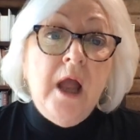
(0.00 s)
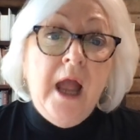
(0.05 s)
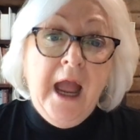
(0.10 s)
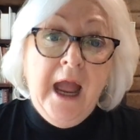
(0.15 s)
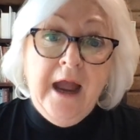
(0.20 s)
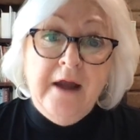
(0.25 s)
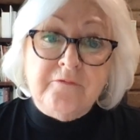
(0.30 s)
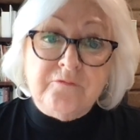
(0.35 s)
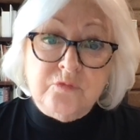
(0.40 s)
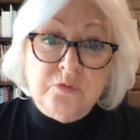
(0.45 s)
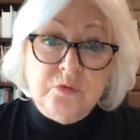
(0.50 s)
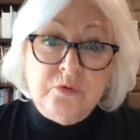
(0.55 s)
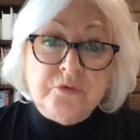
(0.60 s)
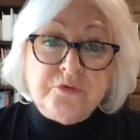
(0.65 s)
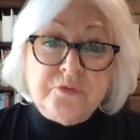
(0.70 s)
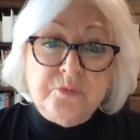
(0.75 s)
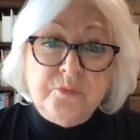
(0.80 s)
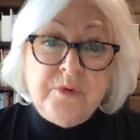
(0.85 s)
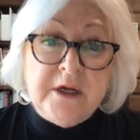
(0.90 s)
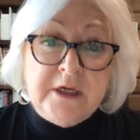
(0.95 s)
have
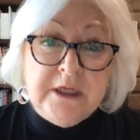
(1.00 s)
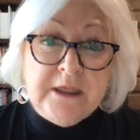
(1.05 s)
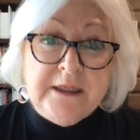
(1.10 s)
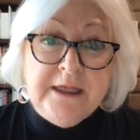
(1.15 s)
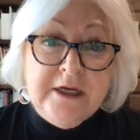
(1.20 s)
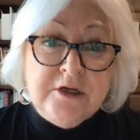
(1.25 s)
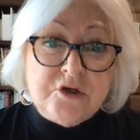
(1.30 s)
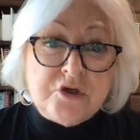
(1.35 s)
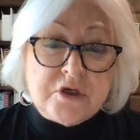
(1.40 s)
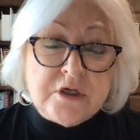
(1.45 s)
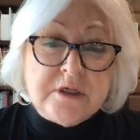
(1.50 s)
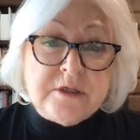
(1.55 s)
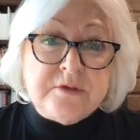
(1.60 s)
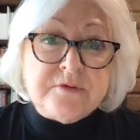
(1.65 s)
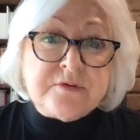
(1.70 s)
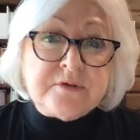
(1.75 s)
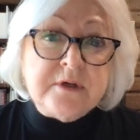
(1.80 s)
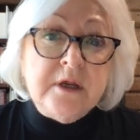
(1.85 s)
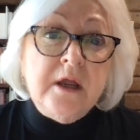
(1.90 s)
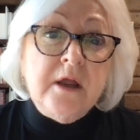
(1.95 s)
rules and
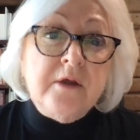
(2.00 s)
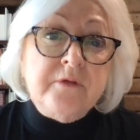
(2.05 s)
regulations